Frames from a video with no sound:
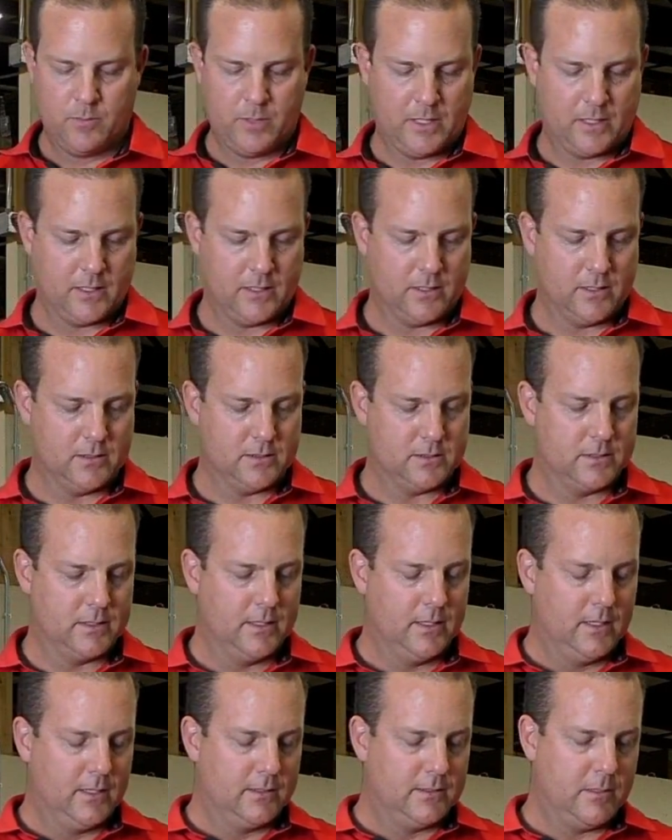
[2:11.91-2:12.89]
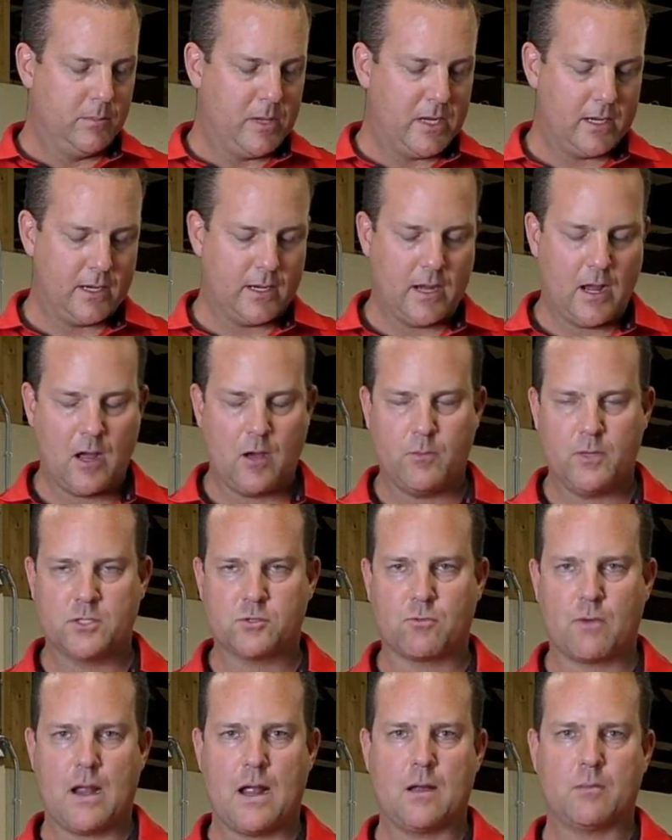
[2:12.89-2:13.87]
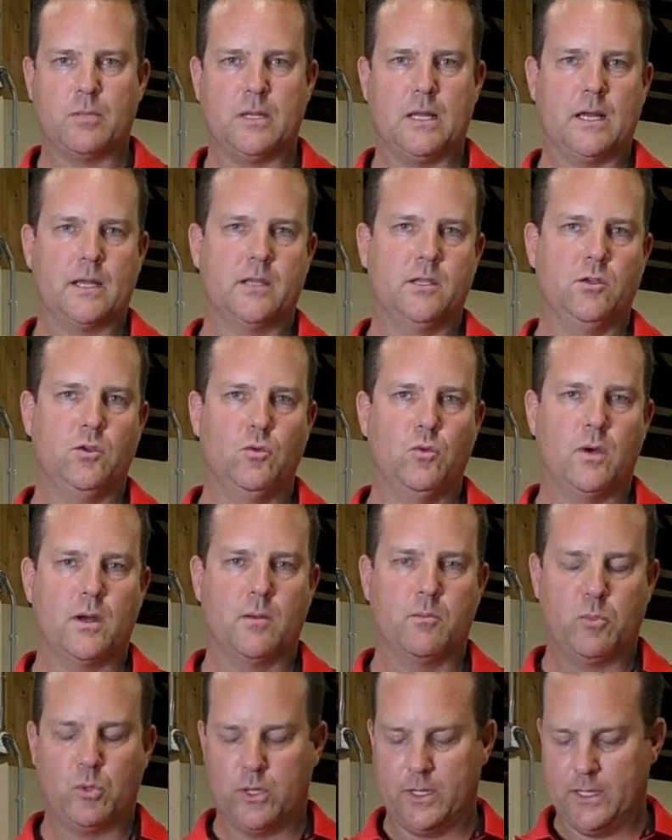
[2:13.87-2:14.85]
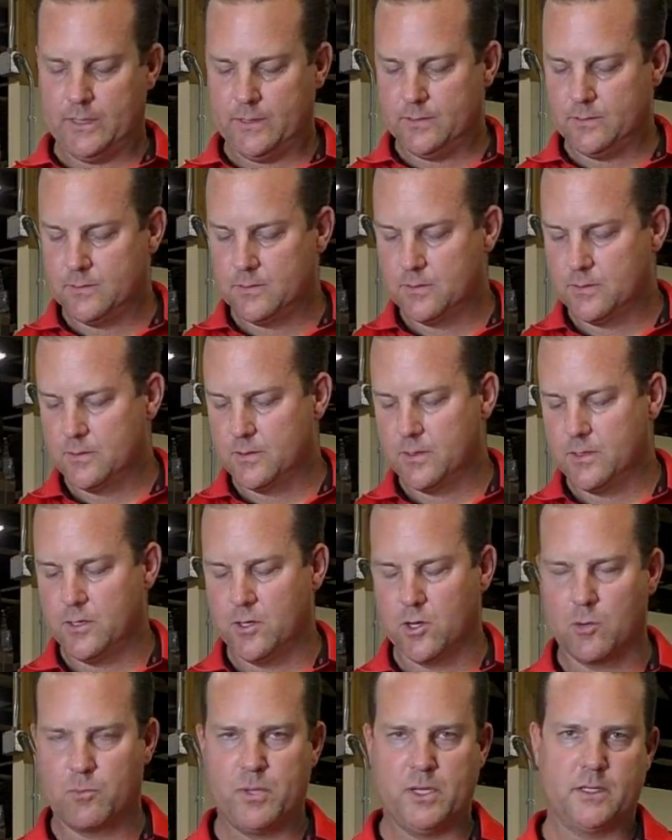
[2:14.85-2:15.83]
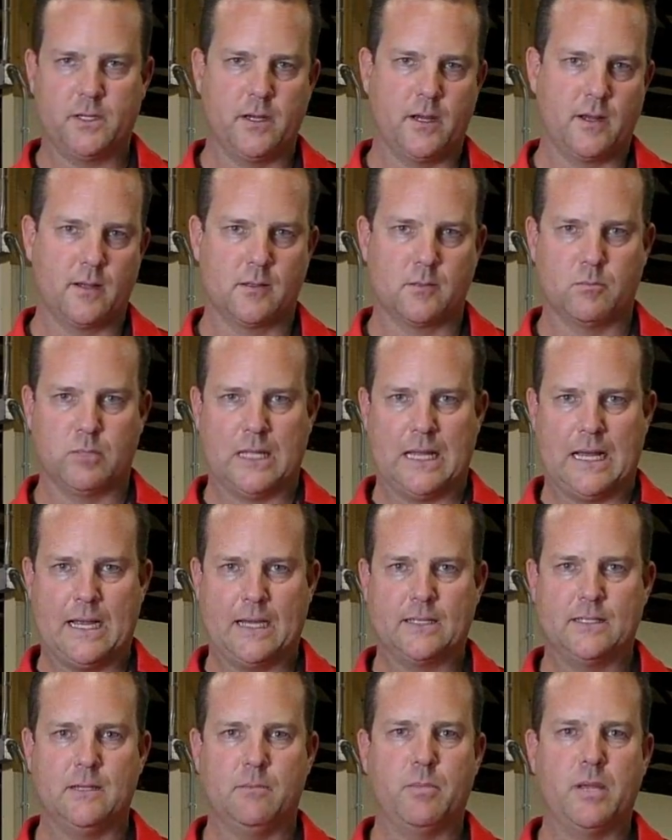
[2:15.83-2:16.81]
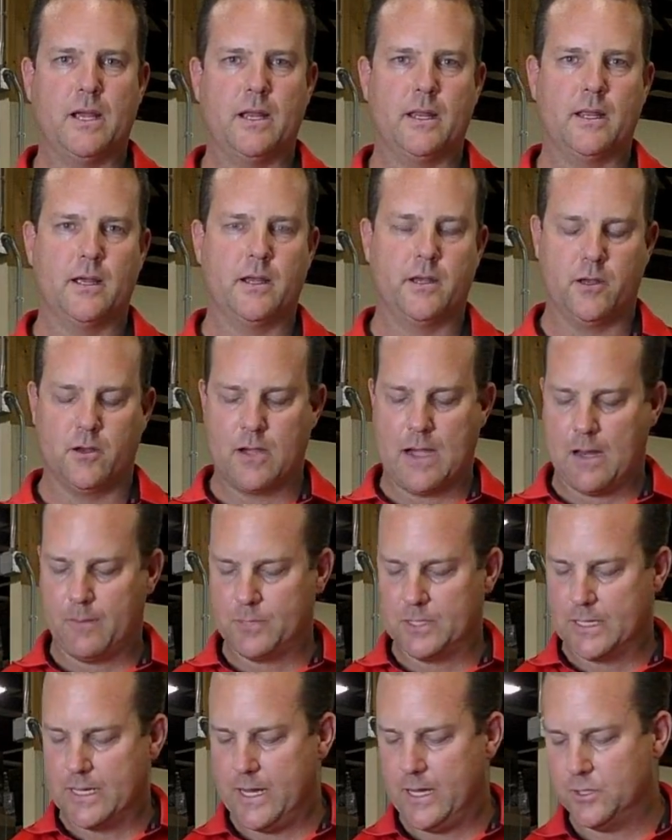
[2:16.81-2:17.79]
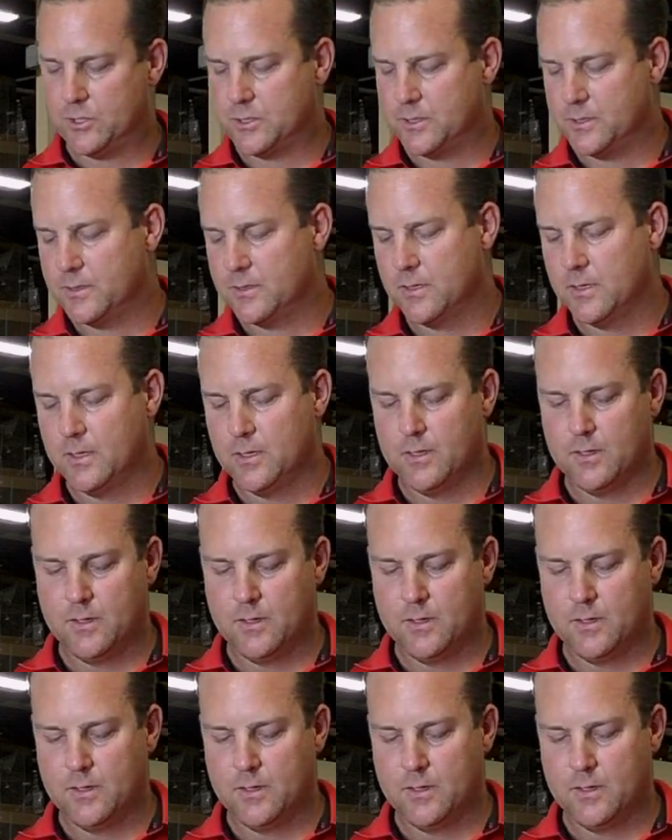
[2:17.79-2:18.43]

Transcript: because depending on how much Rokblock you want to put in your particular block, depending on your application,